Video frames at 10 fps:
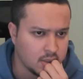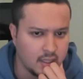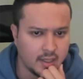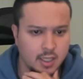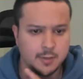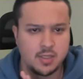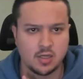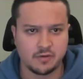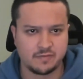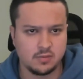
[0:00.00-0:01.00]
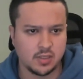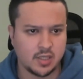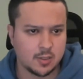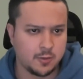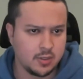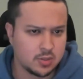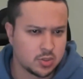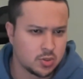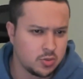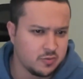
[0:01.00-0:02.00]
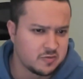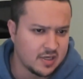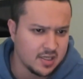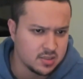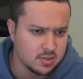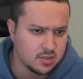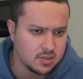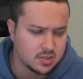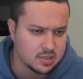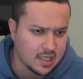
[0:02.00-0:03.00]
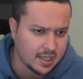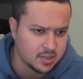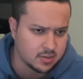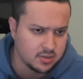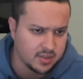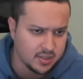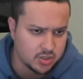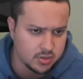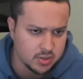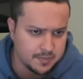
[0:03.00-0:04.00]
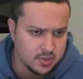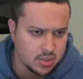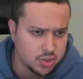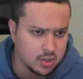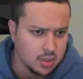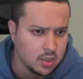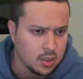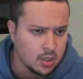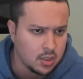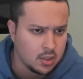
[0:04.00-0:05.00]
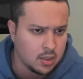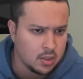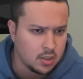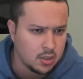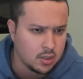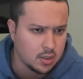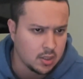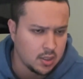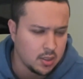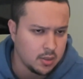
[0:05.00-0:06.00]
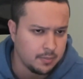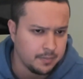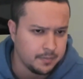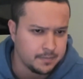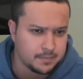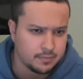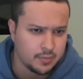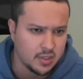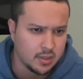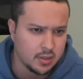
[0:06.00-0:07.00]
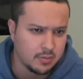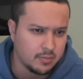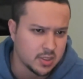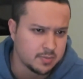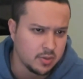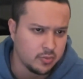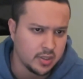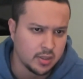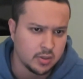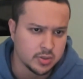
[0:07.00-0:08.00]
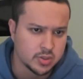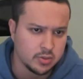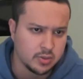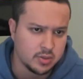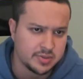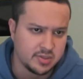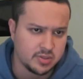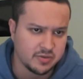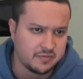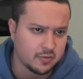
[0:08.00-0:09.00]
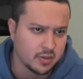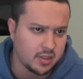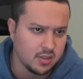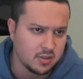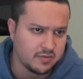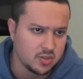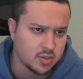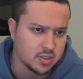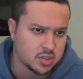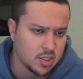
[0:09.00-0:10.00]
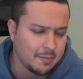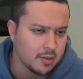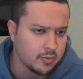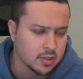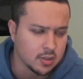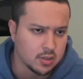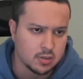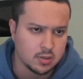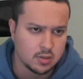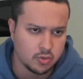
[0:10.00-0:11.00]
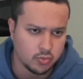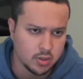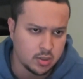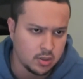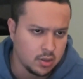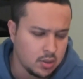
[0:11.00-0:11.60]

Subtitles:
I gotta be careful. I can't play this too fast. It is tactical in nature, this position. But it must be winning also. There's a fork here if they try to stop it with the rook.